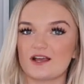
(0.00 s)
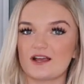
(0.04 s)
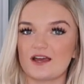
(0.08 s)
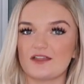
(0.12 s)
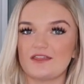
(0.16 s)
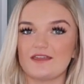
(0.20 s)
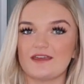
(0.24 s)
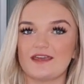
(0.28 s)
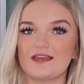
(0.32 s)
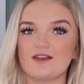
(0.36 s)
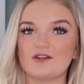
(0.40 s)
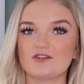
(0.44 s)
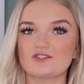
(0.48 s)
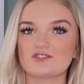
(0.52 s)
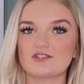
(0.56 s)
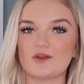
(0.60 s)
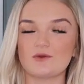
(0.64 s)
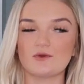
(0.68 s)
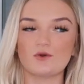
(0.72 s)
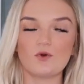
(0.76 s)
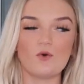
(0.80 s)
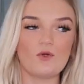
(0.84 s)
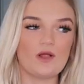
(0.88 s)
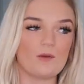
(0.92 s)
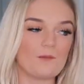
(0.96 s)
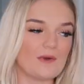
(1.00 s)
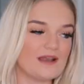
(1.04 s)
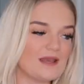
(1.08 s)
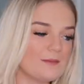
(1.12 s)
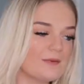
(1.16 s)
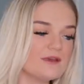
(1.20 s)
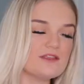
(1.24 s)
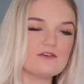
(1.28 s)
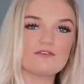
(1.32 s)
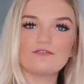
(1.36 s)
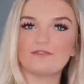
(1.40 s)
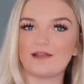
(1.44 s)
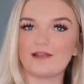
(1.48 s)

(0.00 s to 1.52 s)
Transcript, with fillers: Like, I think it looks so cool, and when you put the